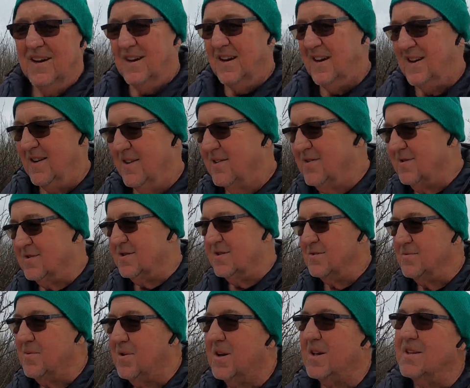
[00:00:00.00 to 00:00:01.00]
He knows
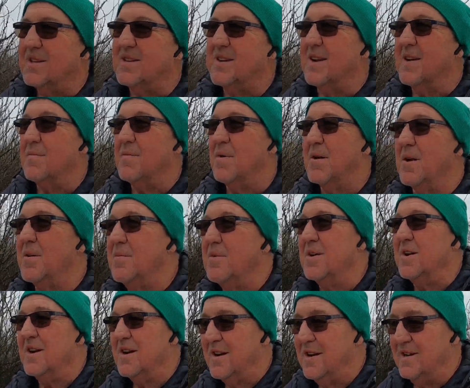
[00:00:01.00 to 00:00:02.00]
as well as anybody
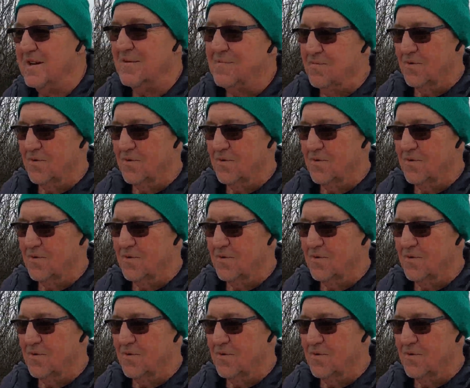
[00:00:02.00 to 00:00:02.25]
we need